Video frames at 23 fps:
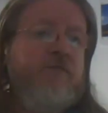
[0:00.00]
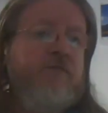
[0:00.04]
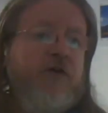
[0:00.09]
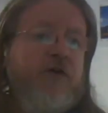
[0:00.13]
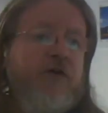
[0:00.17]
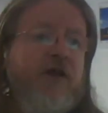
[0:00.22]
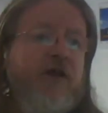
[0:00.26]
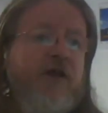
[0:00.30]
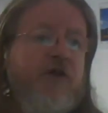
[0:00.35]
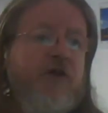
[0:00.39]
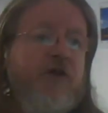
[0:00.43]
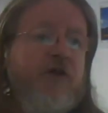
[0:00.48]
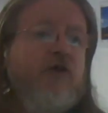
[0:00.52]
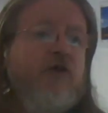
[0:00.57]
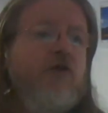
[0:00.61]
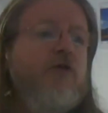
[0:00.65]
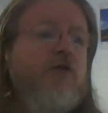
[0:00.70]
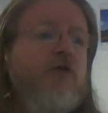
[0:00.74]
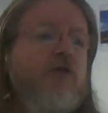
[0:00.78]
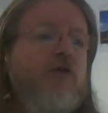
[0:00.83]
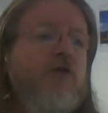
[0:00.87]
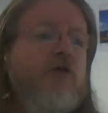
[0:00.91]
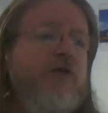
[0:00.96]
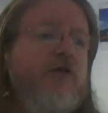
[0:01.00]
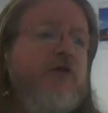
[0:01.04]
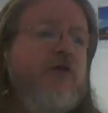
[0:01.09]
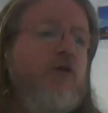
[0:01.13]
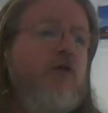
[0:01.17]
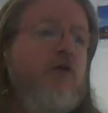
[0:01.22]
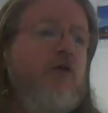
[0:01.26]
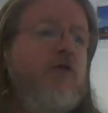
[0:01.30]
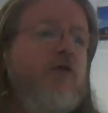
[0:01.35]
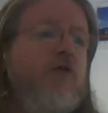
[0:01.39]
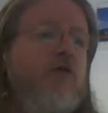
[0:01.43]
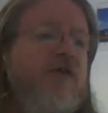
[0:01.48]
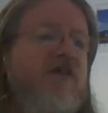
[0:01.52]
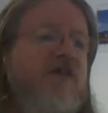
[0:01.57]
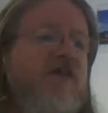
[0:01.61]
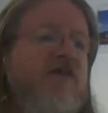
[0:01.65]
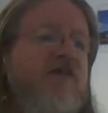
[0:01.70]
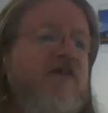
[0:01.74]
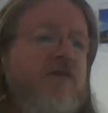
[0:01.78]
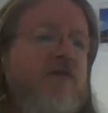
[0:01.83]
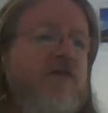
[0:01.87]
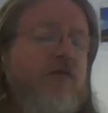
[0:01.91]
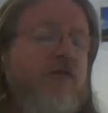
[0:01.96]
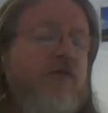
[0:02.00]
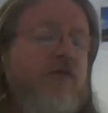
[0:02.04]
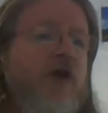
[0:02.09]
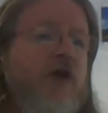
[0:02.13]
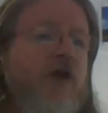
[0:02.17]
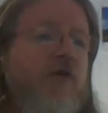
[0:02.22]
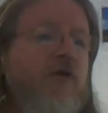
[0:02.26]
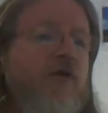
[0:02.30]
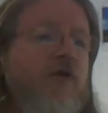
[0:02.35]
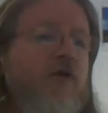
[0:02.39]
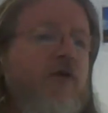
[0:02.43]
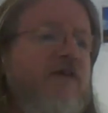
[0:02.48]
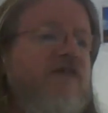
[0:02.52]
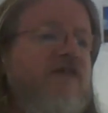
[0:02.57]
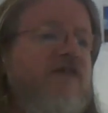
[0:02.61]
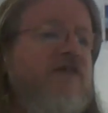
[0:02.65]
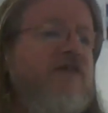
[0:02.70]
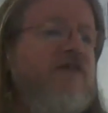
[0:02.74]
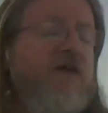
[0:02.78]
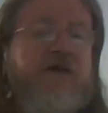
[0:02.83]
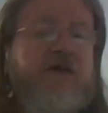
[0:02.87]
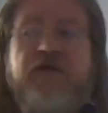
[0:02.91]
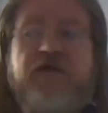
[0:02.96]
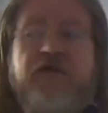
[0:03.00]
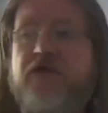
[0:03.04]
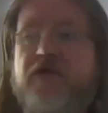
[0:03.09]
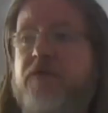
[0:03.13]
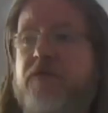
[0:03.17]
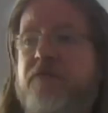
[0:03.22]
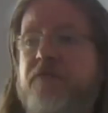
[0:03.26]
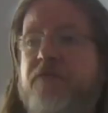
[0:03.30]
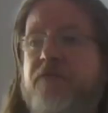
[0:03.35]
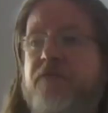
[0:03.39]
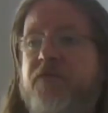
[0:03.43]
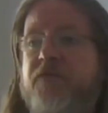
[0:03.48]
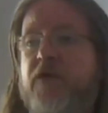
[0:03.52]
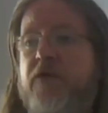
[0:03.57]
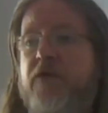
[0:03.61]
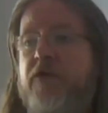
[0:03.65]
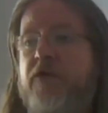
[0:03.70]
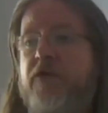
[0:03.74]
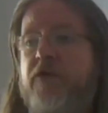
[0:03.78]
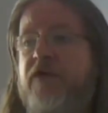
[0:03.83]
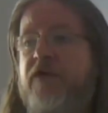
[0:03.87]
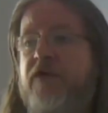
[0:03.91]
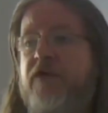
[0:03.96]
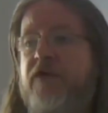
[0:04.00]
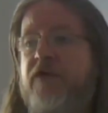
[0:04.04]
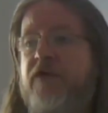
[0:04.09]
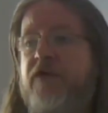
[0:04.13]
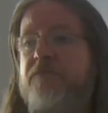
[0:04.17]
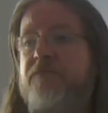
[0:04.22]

So make sure to look up all these things. All right?